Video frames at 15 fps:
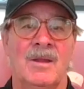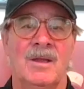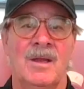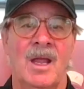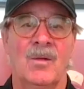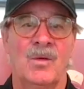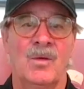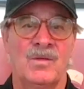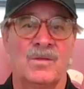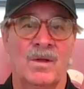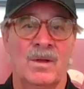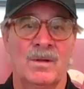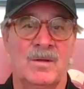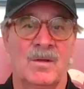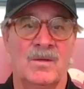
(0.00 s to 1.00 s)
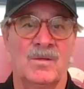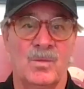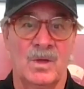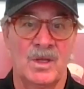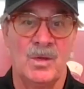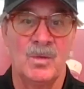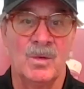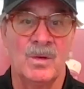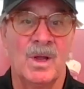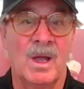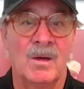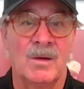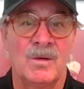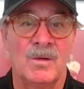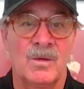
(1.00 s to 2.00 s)
The net result is what you and I
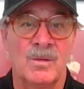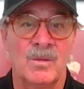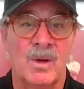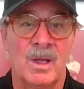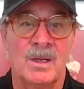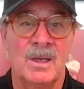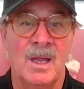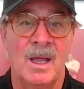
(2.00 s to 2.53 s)
are doing right